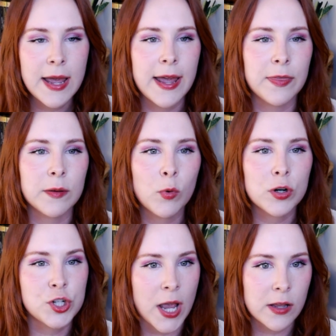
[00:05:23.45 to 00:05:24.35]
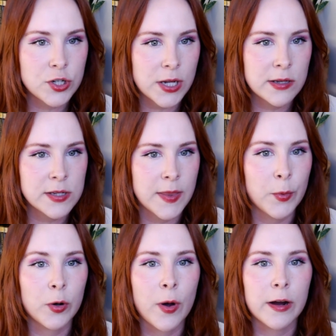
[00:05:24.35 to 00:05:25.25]
and they're more challenging, so they
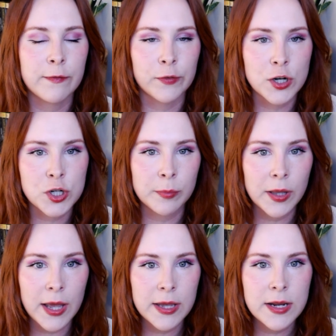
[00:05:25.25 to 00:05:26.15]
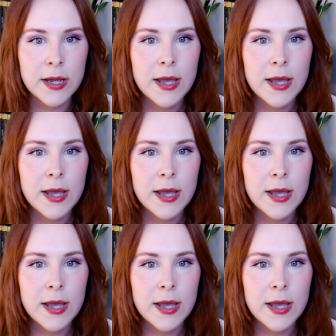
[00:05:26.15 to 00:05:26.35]
require fresher blood.